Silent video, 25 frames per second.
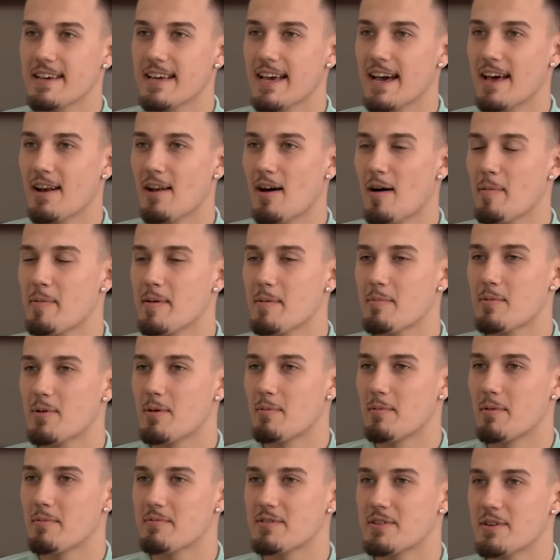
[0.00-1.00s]
You get a lot of people
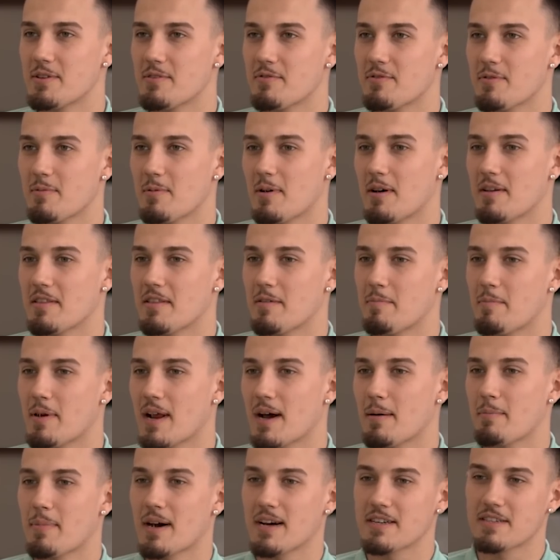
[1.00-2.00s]
come up to you from like the
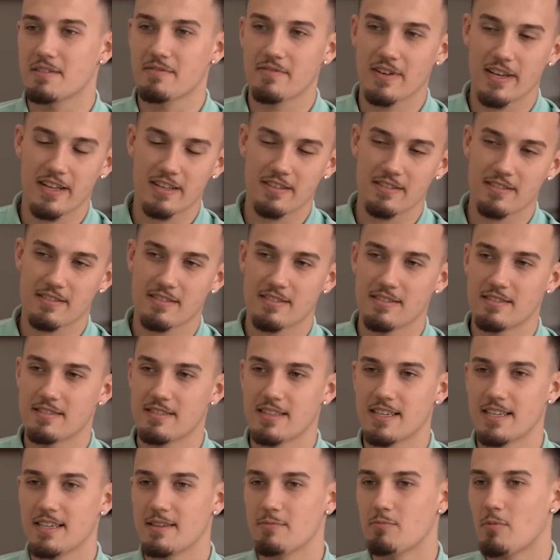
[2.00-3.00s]
Black Badge events and
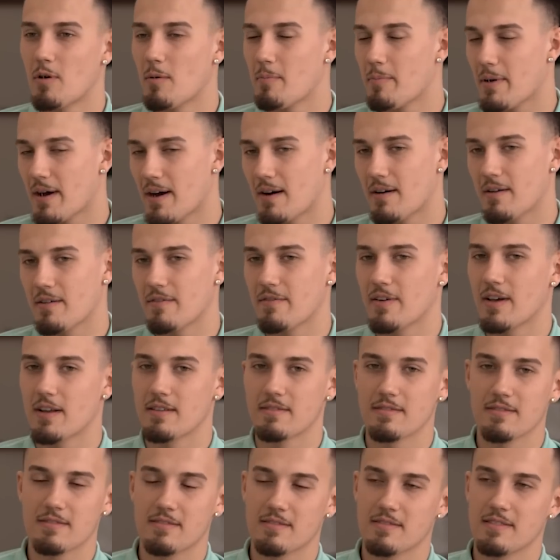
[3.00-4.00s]
the £1
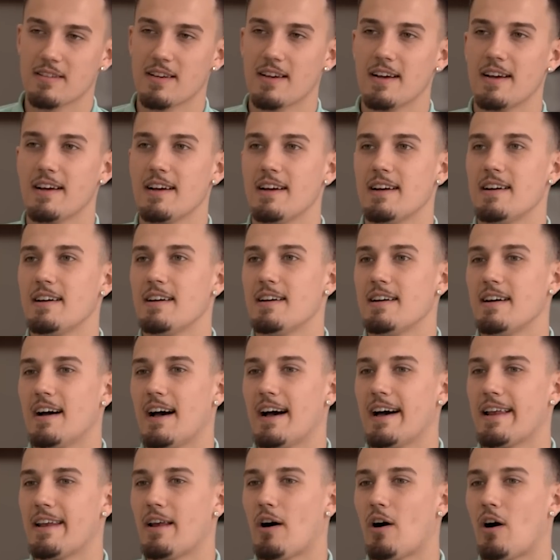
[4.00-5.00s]
events.
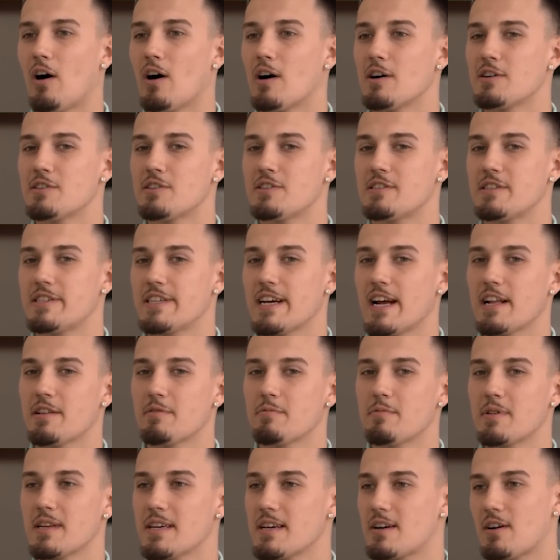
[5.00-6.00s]
And I
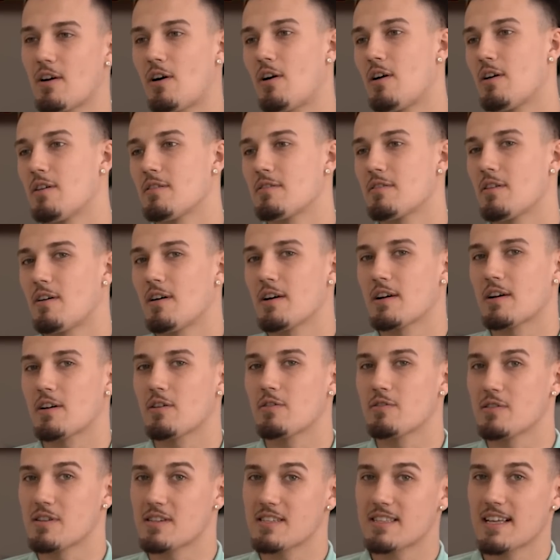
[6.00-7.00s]
genuinely can't like
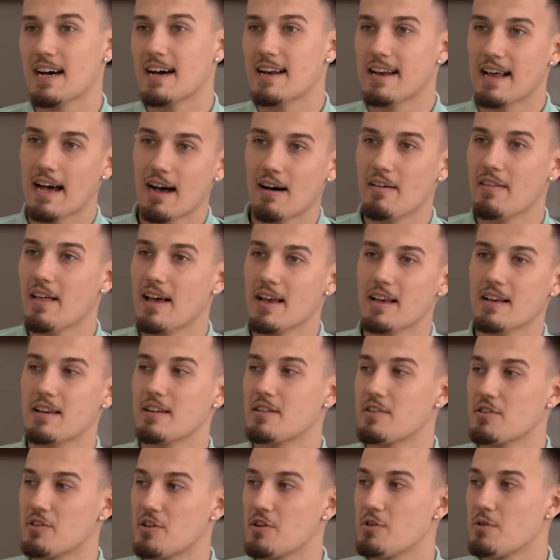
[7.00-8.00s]
understand how they
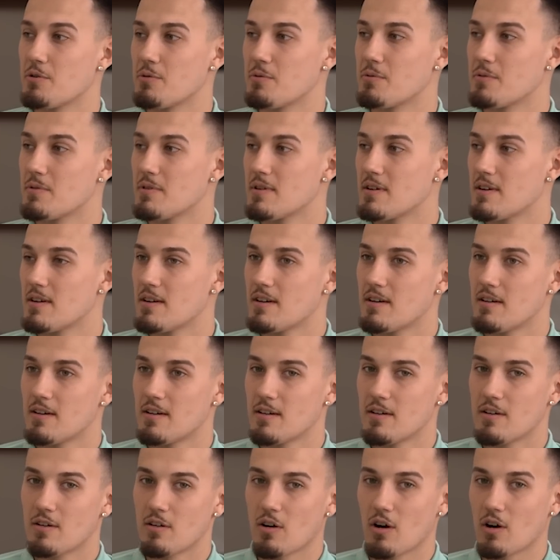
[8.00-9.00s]
can do
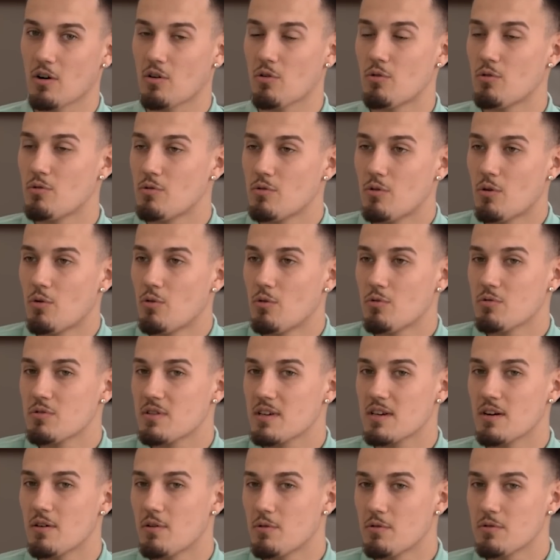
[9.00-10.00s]
like all
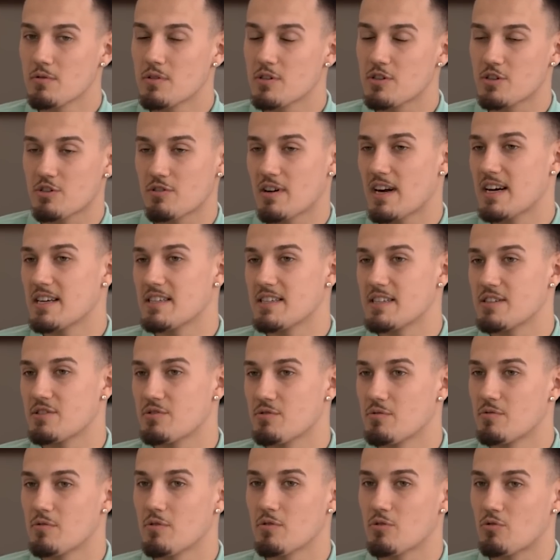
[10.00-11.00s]
the strategies
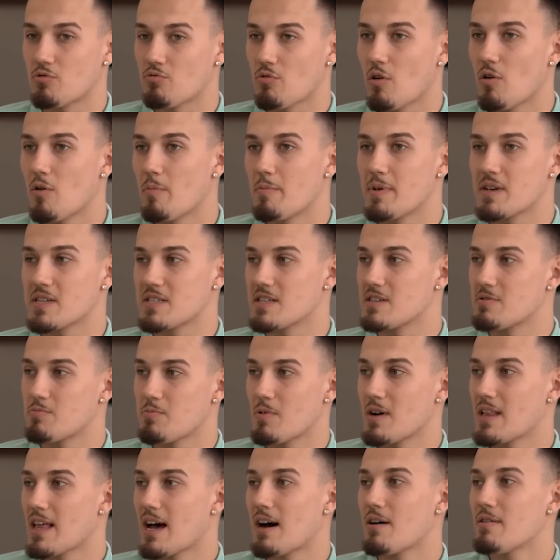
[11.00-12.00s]
or grow a business
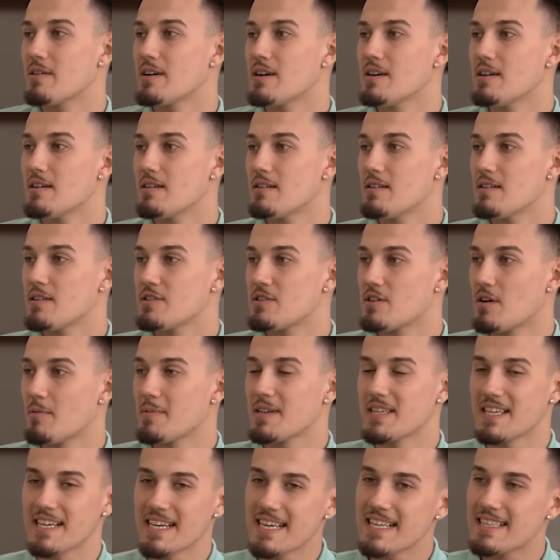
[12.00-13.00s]
without it. You know what I
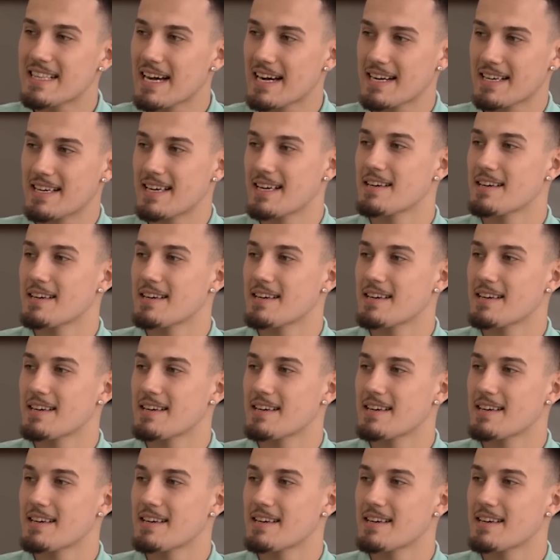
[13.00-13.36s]
mean? You need that